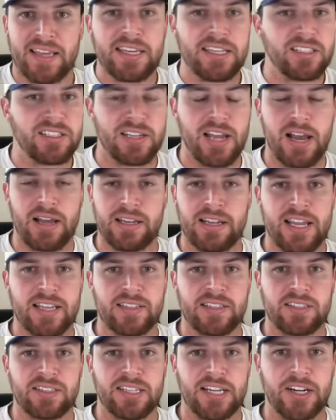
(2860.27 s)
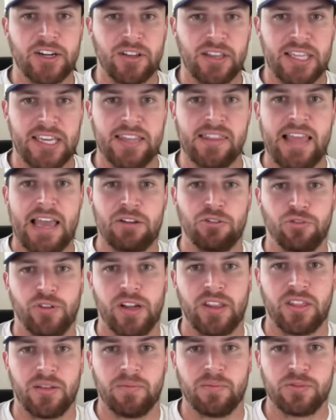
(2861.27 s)
he's not necessarily in that
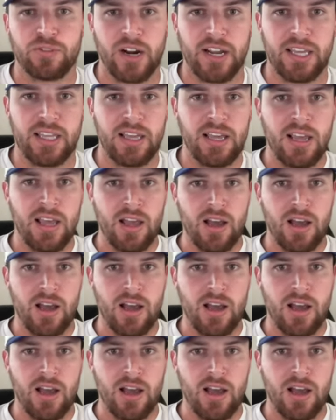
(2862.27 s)
rhythm, right?